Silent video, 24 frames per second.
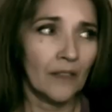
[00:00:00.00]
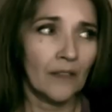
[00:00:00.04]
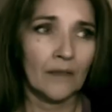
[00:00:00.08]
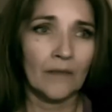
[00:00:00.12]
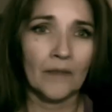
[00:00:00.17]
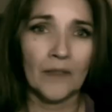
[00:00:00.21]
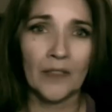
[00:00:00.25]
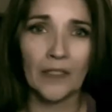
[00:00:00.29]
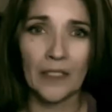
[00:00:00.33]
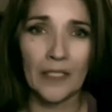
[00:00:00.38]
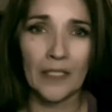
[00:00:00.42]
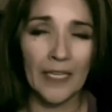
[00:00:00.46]

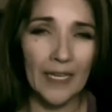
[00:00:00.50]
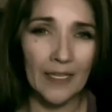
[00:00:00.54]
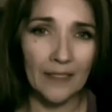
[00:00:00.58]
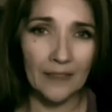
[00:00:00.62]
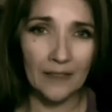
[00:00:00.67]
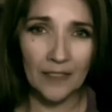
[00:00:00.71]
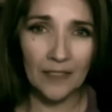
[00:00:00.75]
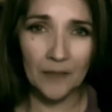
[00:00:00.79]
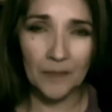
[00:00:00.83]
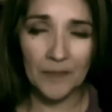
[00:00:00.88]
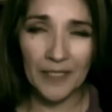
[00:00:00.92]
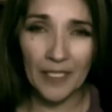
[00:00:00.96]
When the gas
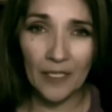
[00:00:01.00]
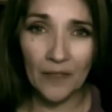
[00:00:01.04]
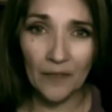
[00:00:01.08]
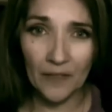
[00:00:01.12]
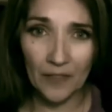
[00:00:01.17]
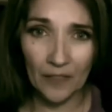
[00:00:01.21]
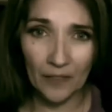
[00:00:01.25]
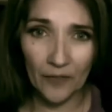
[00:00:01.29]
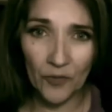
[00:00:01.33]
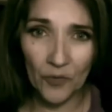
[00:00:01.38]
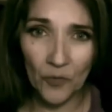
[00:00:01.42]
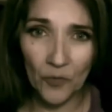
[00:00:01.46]
comes out
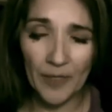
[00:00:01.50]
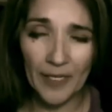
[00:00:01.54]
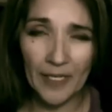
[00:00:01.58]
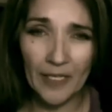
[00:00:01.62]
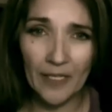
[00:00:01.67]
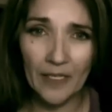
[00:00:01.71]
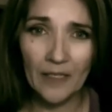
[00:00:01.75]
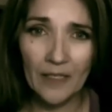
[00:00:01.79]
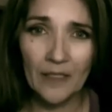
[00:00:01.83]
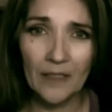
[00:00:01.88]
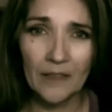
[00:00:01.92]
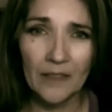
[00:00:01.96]
the other
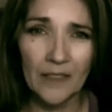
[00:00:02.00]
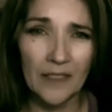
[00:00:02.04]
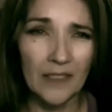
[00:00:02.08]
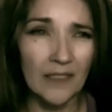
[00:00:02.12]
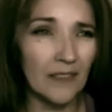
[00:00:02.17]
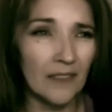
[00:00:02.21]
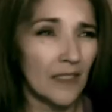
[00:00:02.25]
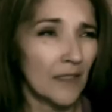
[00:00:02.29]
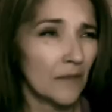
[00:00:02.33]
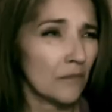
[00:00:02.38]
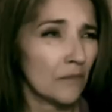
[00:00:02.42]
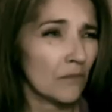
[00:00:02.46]
way, it's
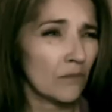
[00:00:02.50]
like,